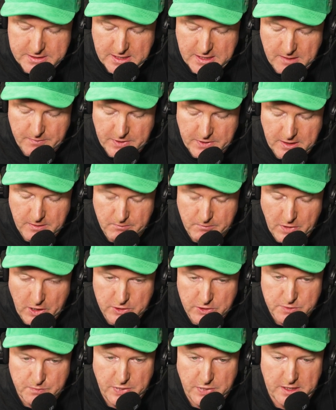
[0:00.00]
something
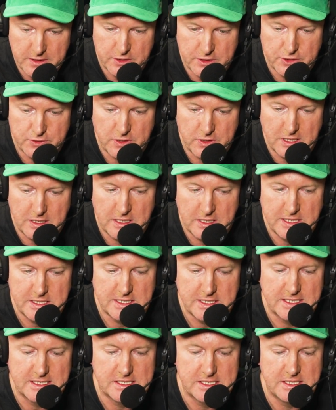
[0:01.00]
most punters should at
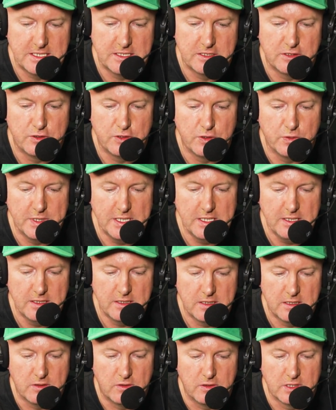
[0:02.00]
least consider doing
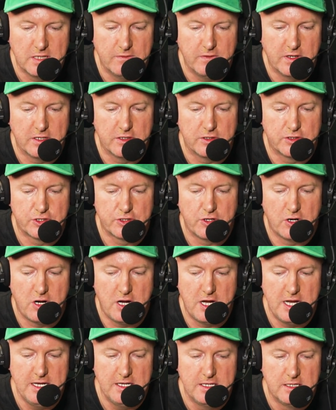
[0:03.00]
mm. or giving it a
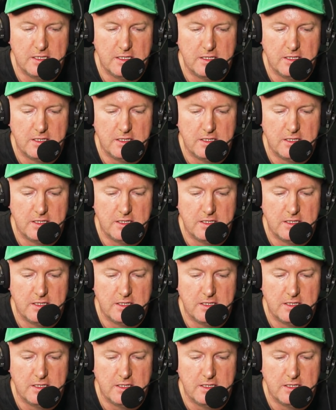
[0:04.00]
try